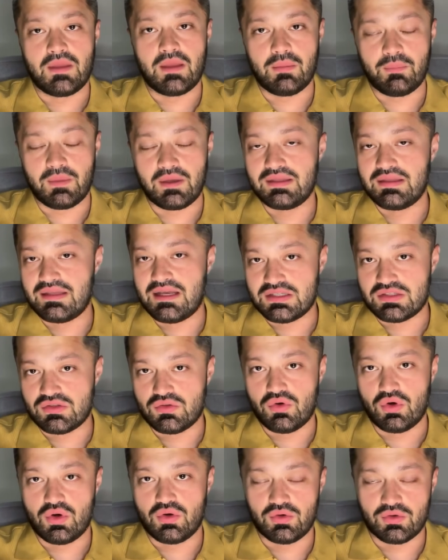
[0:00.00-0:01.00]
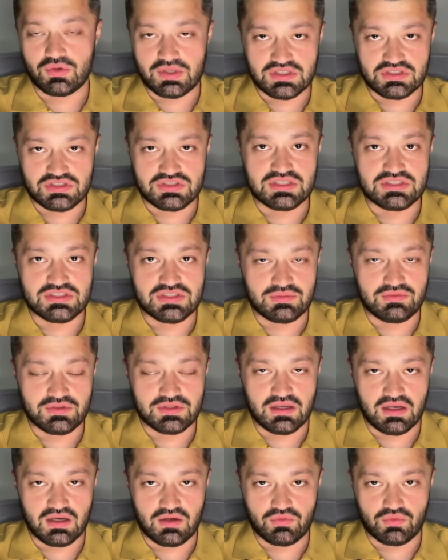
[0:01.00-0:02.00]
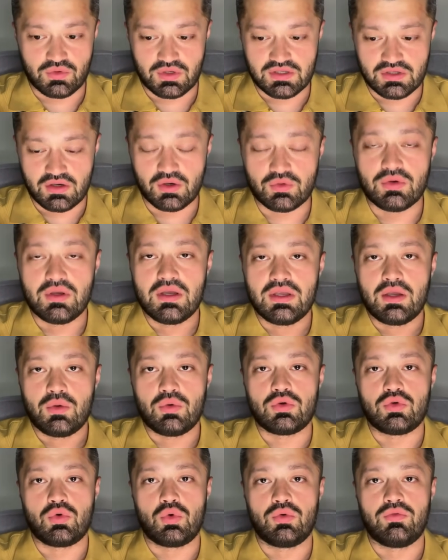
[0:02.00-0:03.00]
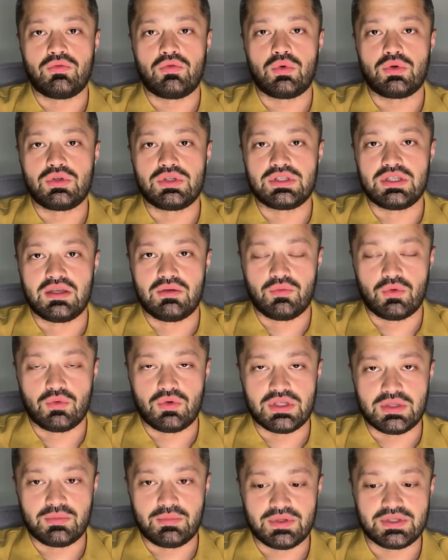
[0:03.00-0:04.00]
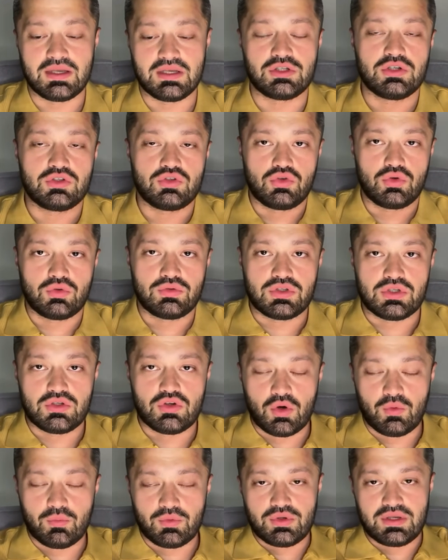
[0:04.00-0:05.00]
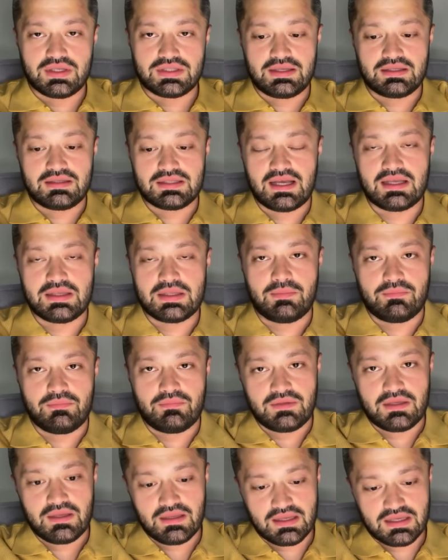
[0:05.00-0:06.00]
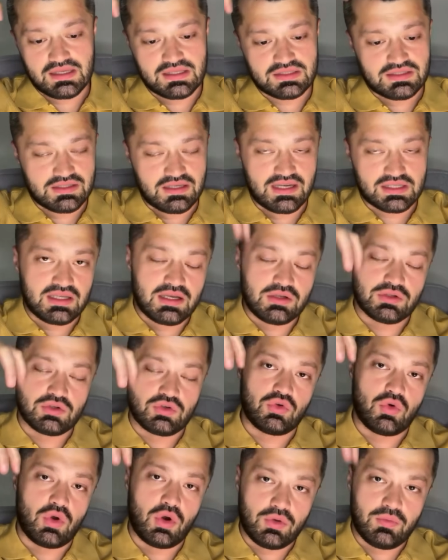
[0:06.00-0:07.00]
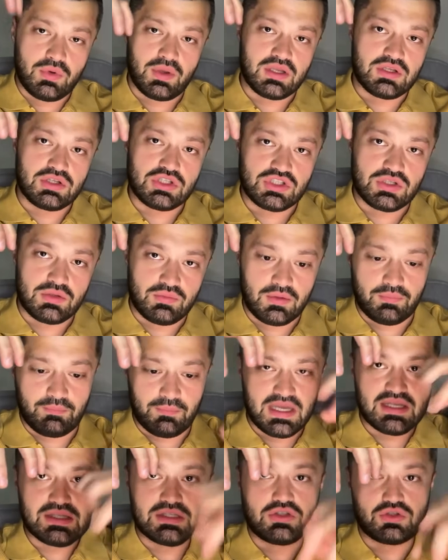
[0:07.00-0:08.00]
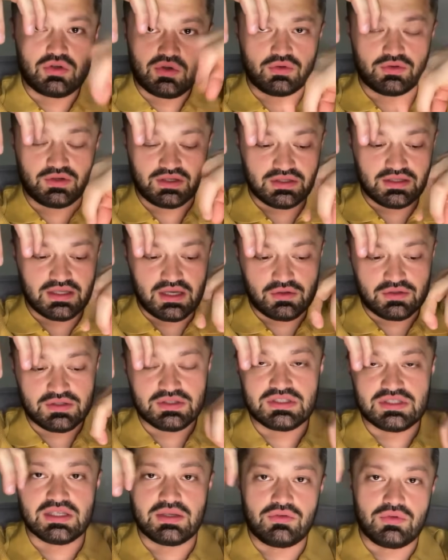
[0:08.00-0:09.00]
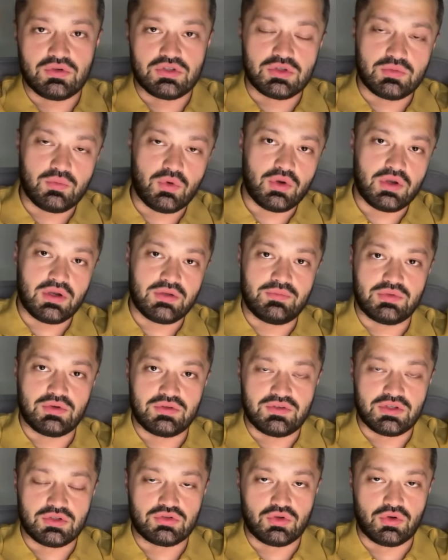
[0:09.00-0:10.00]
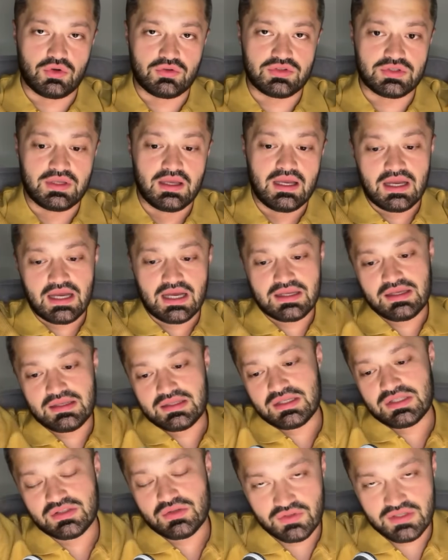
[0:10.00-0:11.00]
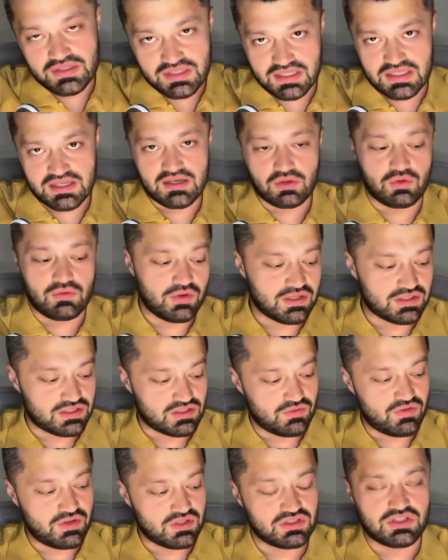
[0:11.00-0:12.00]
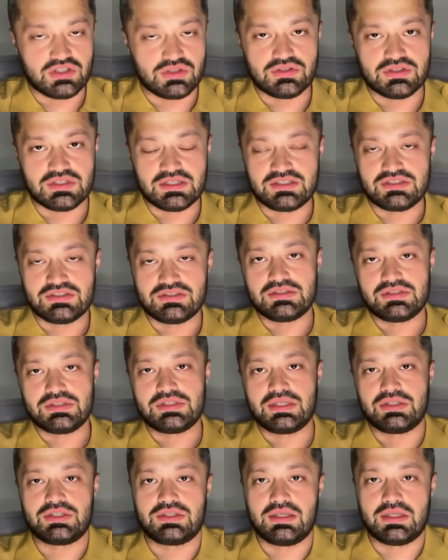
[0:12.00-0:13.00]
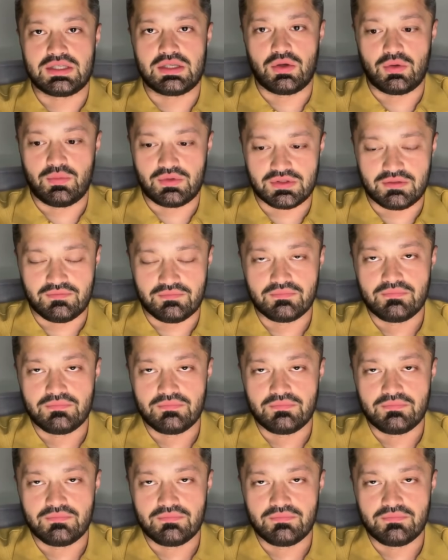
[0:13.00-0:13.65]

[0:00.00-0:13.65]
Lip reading: But thanks to long-range systems, we know that our drone forces have already presented drones that operate in tandem. It's like a drone mothership, a base drone that carries several small FPV drones, and in this way they can already reach at least 60 kilometers.